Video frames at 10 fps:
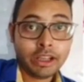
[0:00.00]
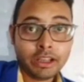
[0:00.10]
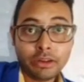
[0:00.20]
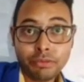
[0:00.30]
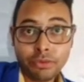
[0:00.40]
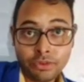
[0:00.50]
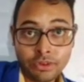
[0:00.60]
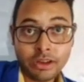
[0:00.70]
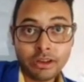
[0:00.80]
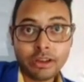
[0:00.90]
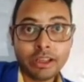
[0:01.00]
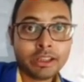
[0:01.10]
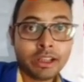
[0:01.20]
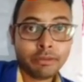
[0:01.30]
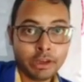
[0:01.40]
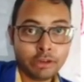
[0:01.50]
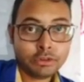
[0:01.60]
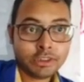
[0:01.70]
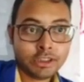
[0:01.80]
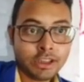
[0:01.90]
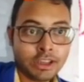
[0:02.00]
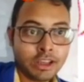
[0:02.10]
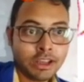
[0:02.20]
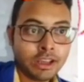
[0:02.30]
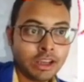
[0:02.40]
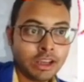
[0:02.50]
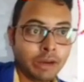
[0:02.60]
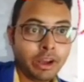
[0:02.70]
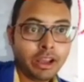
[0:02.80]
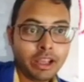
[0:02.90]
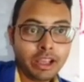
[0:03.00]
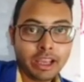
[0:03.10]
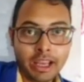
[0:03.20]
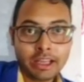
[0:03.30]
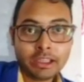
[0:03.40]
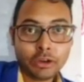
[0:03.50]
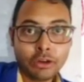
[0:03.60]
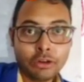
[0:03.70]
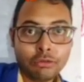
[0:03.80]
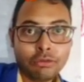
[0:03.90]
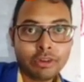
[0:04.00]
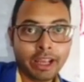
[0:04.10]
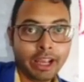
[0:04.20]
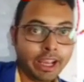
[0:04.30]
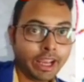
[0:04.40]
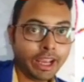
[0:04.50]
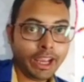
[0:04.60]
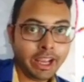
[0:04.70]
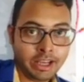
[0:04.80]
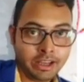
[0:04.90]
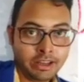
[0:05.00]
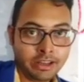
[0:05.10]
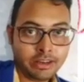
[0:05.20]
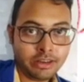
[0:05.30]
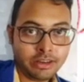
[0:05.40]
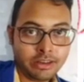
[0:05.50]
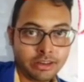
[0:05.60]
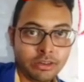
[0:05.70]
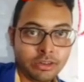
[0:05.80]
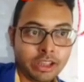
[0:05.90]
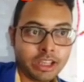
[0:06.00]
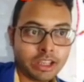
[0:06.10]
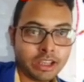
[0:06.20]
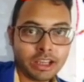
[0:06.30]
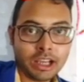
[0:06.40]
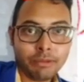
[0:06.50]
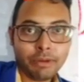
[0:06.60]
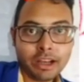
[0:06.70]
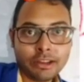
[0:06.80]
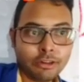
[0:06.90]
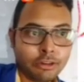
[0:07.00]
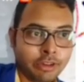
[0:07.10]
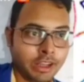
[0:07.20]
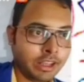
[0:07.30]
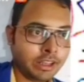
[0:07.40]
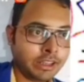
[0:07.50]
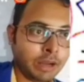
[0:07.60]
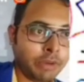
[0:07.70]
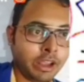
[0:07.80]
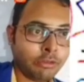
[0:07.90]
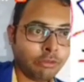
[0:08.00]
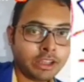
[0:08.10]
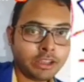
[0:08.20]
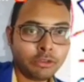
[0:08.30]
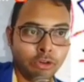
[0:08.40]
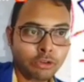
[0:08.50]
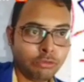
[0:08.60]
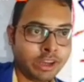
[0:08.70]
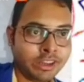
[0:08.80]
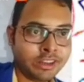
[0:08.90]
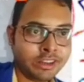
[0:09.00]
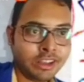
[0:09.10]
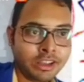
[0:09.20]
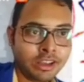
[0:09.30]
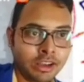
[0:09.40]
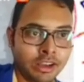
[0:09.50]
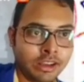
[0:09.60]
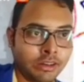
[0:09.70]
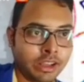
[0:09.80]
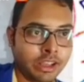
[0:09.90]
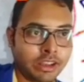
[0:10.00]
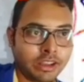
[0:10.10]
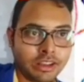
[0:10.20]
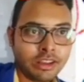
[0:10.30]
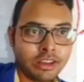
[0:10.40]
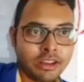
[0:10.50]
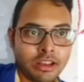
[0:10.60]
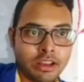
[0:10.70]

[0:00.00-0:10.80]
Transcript: for in case of the integer values, gamma n is equal to n. Okay, gamma n is equal to n, like this, gamma 1 is equal to 1. Okay,